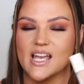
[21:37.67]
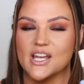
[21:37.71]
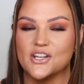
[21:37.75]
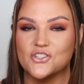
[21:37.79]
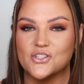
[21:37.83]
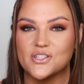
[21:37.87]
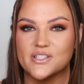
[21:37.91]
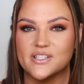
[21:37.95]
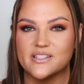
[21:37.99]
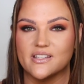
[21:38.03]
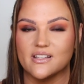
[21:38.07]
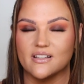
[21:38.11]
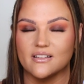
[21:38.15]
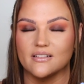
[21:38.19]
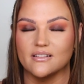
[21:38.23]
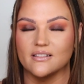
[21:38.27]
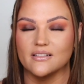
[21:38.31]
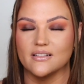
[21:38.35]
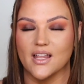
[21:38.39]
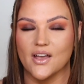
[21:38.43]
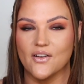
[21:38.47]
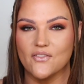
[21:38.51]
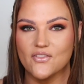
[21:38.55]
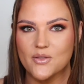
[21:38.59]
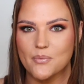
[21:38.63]
I just
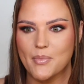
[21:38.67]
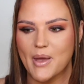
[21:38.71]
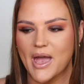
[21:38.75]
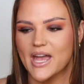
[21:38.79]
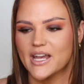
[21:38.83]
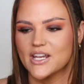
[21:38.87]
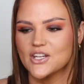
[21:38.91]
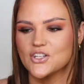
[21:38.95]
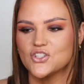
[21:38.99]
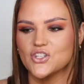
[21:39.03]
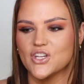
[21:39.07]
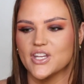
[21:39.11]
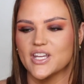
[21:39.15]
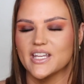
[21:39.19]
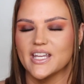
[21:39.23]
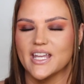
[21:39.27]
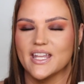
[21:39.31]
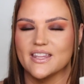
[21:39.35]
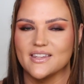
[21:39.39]
love the packaging,